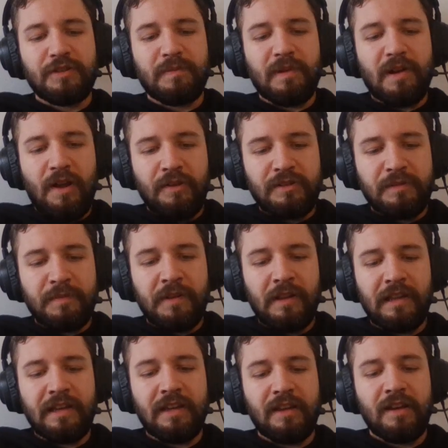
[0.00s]
But
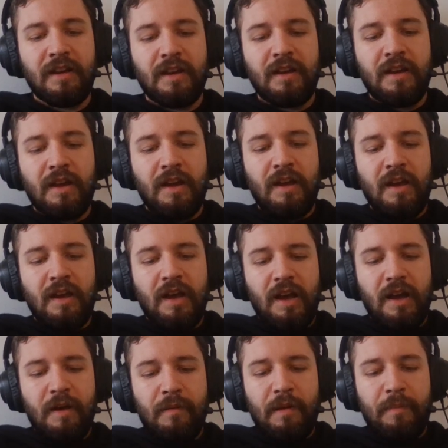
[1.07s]
ultimately,
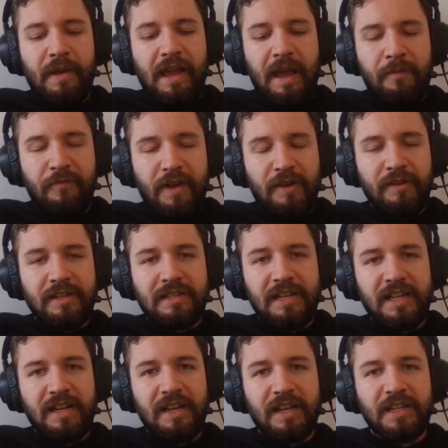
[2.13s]
it became very
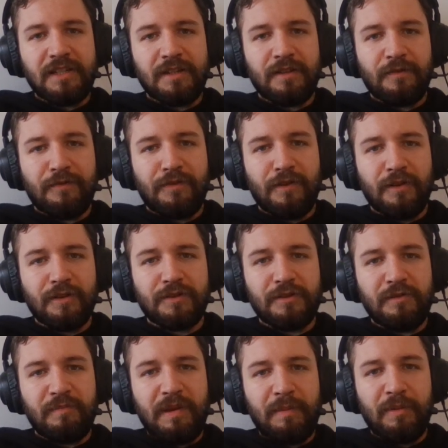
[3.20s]
tedious for
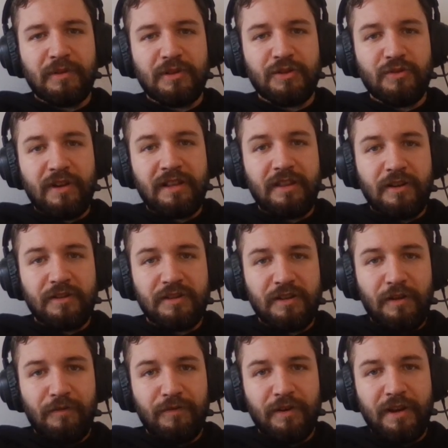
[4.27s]
two people to trade their
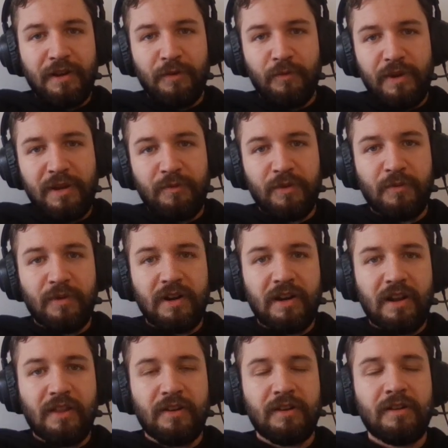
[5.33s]
silver and wheat with one
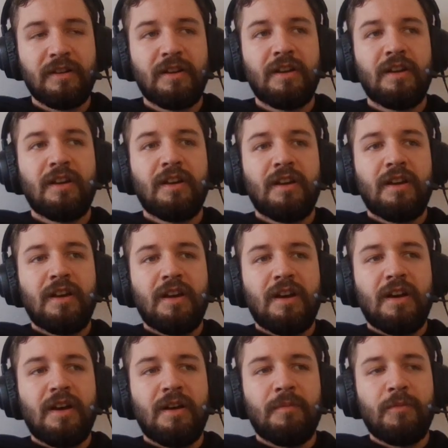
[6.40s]
another.
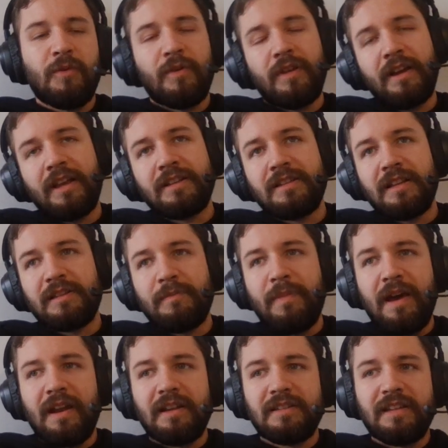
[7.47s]
Or I guess that's a
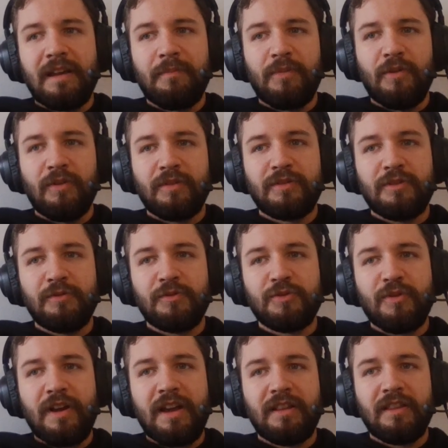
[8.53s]
bad example, to
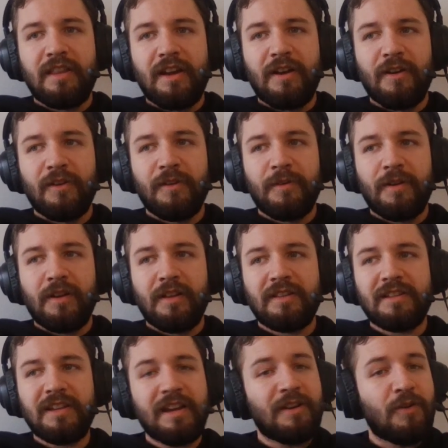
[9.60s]
trade their
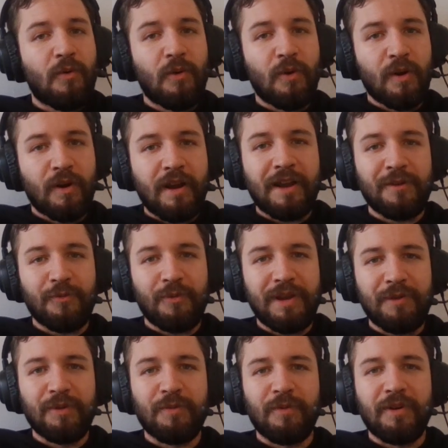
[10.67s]
tin ore and
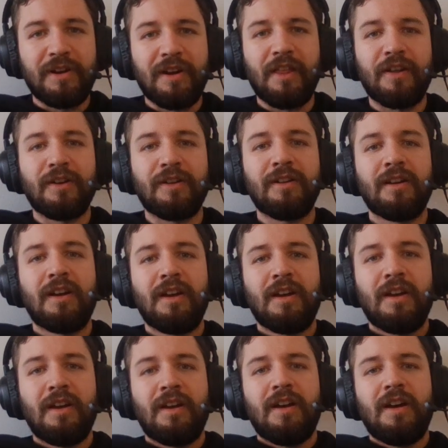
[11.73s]
wheat with one another.
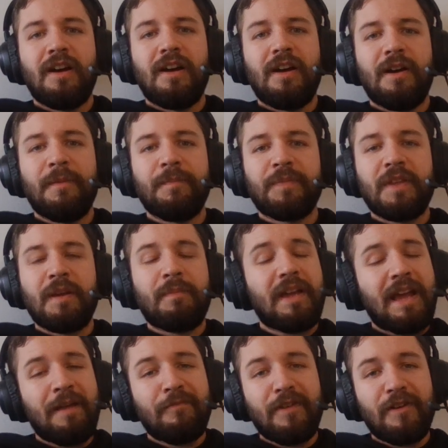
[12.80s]
It
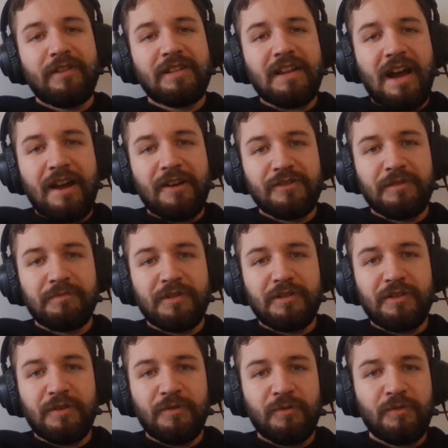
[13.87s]
became very tiresome to
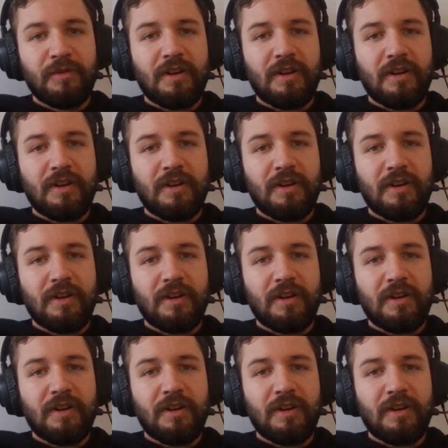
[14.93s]
do.